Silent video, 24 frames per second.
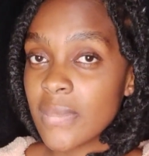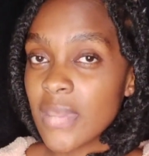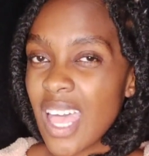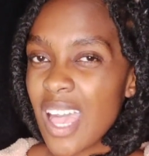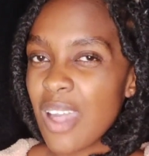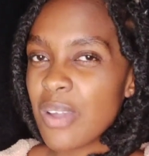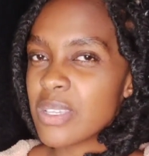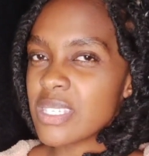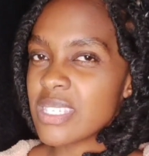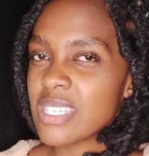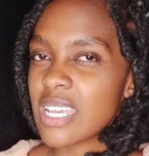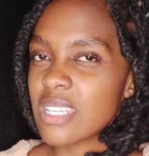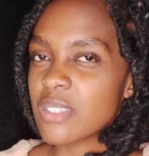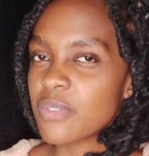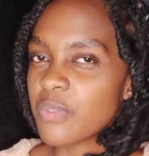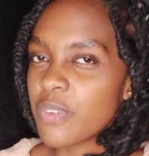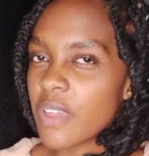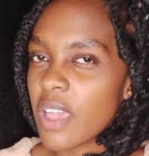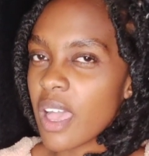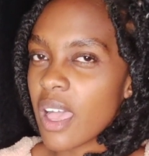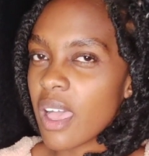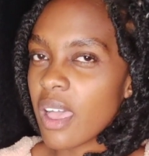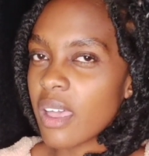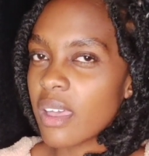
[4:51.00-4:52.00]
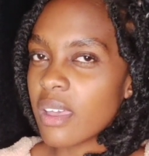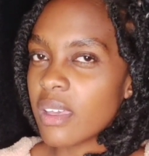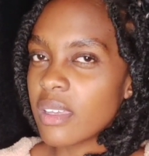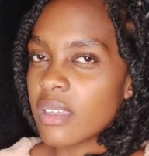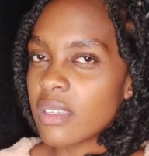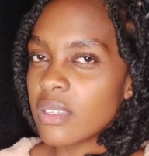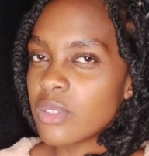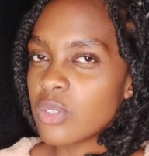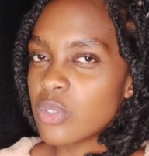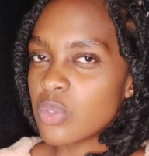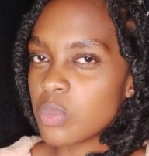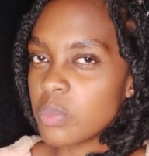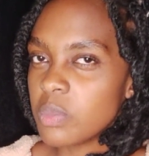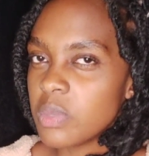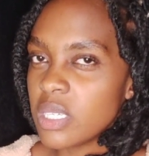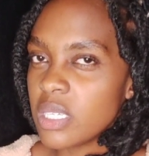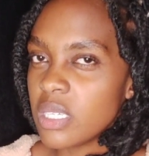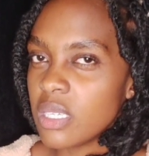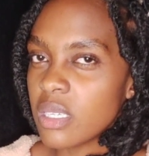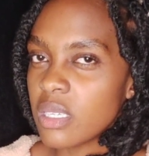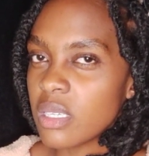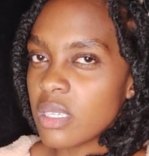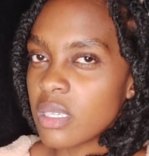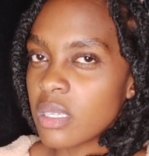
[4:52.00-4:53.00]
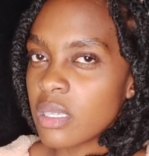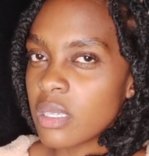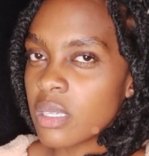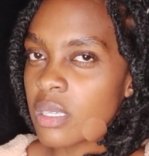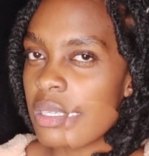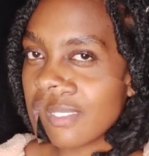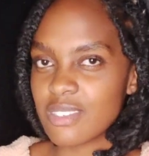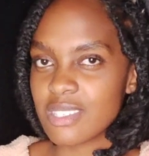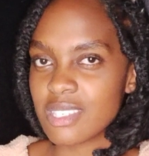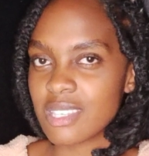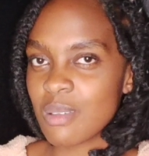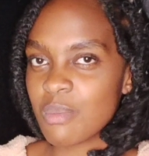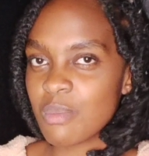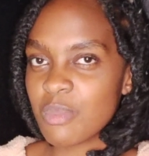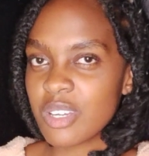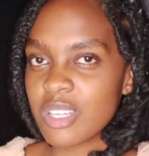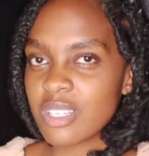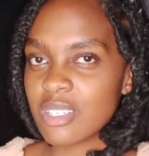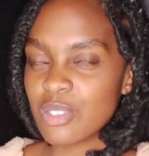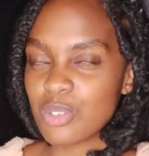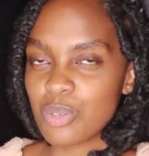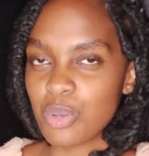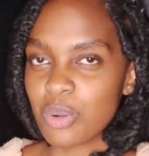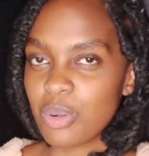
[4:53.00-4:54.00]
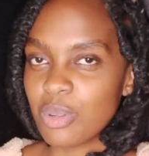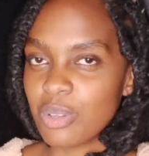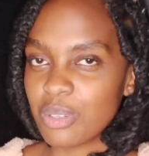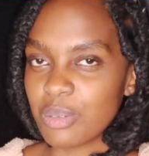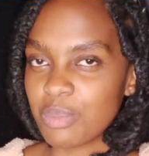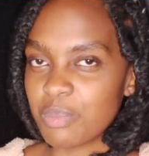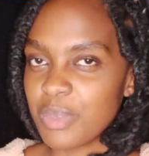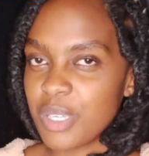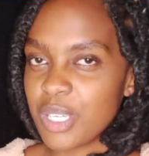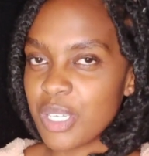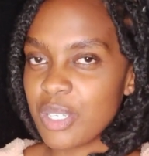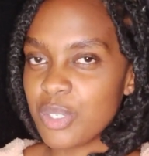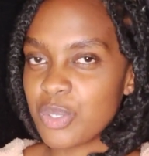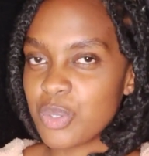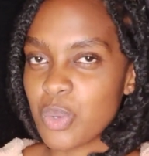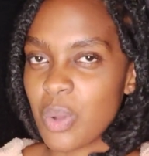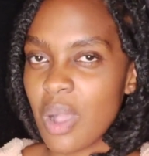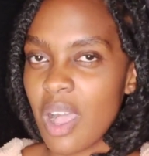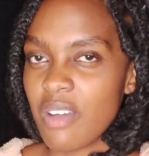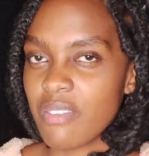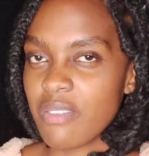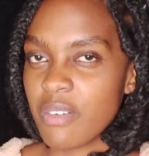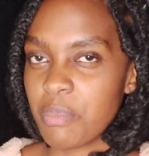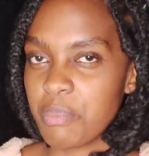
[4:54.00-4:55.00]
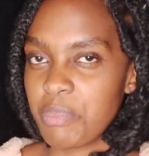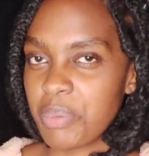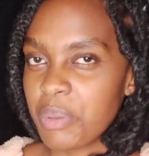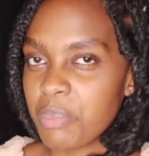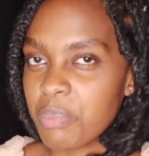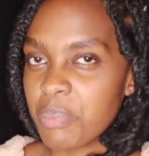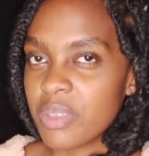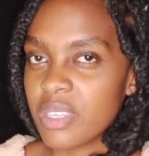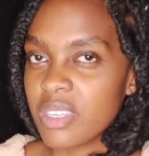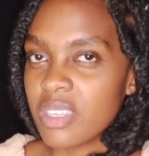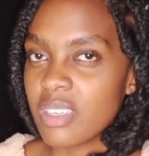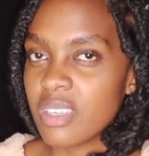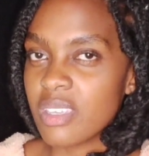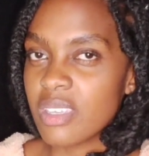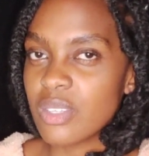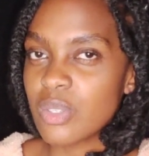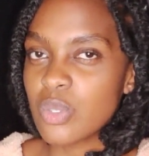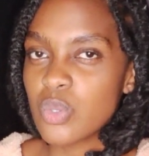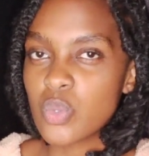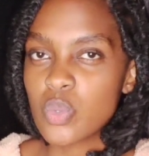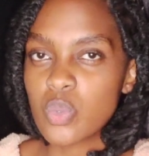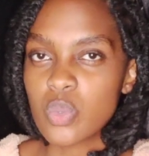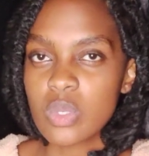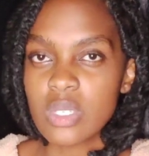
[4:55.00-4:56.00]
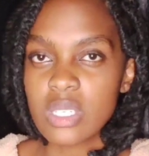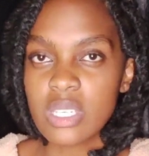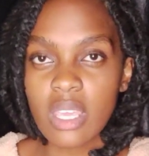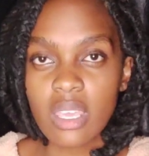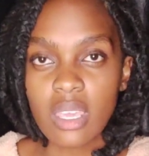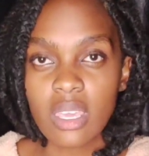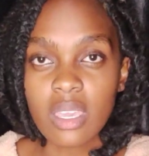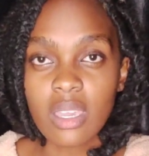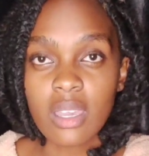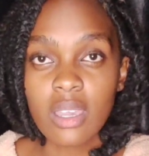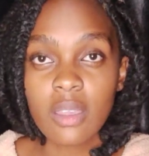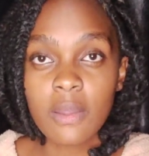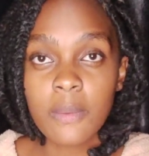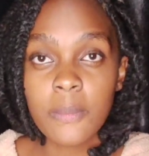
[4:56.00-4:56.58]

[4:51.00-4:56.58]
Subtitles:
How is that fair to me? If someone told me to have a baby today,